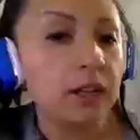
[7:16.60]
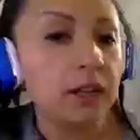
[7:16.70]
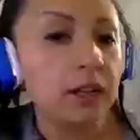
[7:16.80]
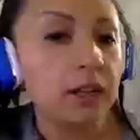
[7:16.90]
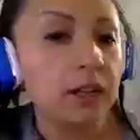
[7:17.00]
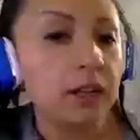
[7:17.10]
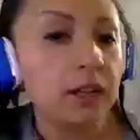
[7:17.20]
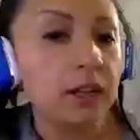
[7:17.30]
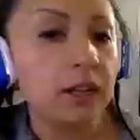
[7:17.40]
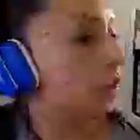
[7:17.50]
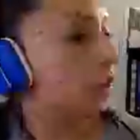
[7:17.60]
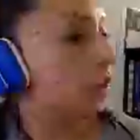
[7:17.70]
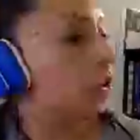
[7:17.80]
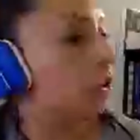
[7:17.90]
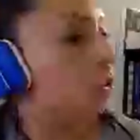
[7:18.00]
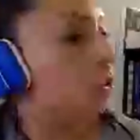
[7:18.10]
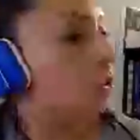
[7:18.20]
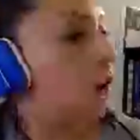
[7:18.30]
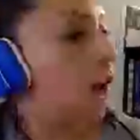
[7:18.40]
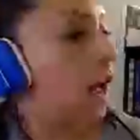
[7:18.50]
are here. So
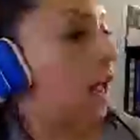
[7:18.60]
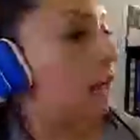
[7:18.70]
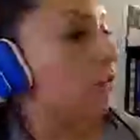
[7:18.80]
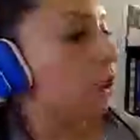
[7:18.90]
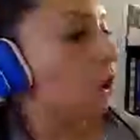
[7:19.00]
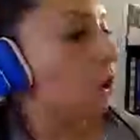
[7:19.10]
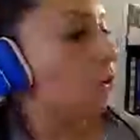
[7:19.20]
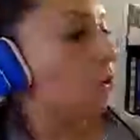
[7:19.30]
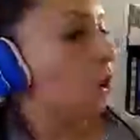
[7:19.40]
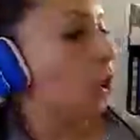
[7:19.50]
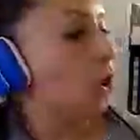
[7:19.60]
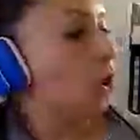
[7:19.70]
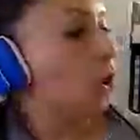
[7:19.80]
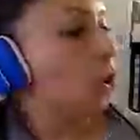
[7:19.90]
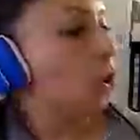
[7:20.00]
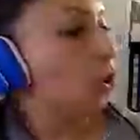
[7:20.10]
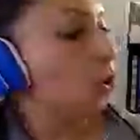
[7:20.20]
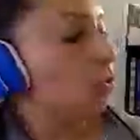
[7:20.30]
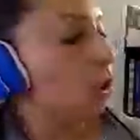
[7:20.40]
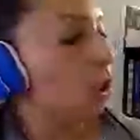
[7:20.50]
1 row, 2
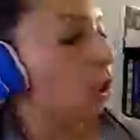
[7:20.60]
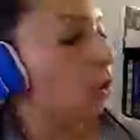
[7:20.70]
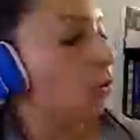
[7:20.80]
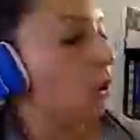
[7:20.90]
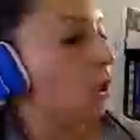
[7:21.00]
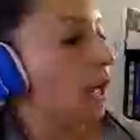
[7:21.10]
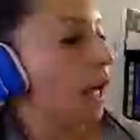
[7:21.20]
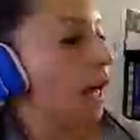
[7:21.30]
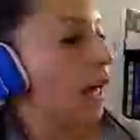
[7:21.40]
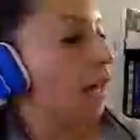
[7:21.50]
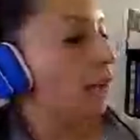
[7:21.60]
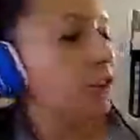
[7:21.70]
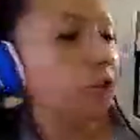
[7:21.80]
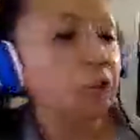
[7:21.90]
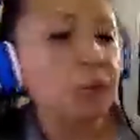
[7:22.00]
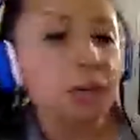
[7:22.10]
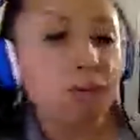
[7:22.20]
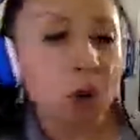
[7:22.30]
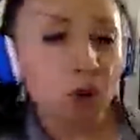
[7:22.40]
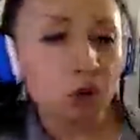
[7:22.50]
rows, and 3
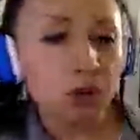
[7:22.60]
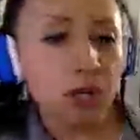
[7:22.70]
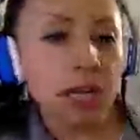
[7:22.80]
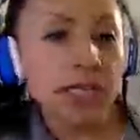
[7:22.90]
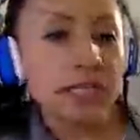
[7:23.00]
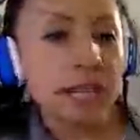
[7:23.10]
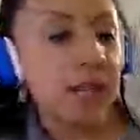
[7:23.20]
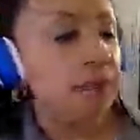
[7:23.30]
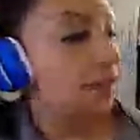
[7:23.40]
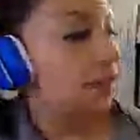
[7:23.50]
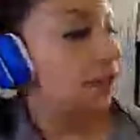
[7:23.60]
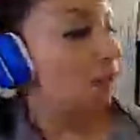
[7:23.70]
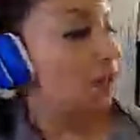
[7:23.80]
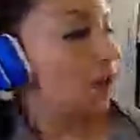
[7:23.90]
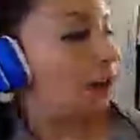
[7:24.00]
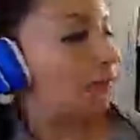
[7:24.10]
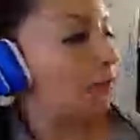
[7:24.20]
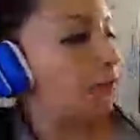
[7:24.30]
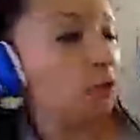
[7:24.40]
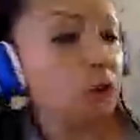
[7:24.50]
rows. That means that we have
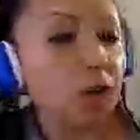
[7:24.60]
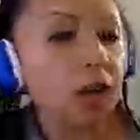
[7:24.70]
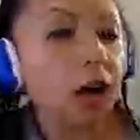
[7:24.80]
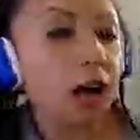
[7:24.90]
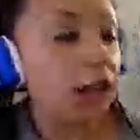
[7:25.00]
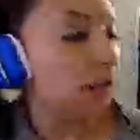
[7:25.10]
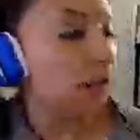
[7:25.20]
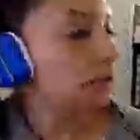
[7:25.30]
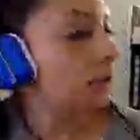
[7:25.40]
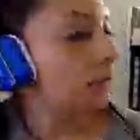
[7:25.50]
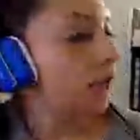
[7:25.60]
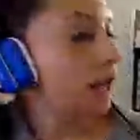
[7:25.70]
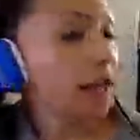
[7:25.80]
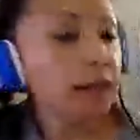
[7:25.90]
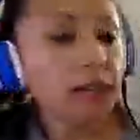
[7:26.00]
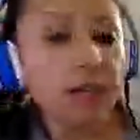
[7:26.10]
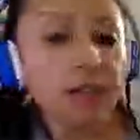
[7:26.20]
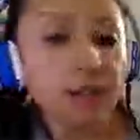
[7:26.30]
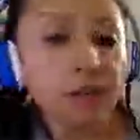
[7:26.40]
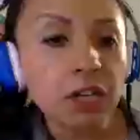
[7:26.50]
4 columns and
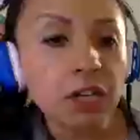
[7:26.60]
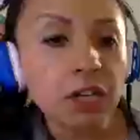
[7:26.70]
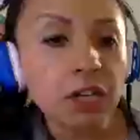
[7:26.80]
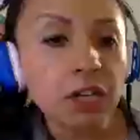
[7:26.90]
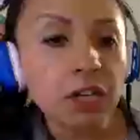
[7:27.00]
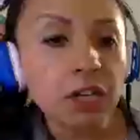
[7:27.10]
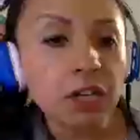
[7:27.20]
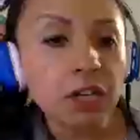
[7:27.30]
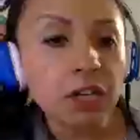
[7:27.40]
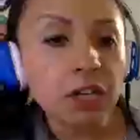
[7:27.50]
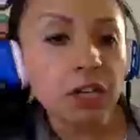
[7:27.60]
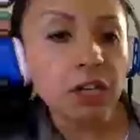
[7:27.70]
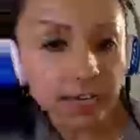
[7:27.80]
3 rows. Got it?